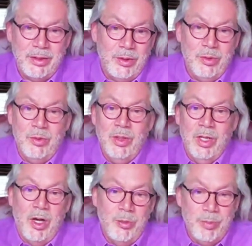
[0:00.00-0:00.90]
You
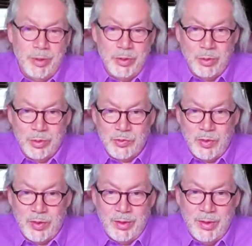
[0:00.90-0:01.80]
open doors
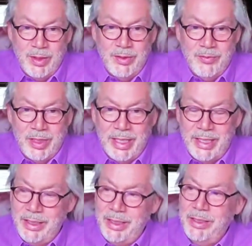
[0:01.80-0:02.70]
for for
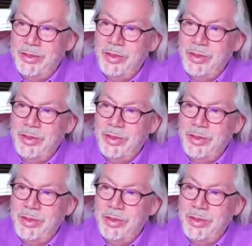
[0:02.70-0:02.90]
ladies.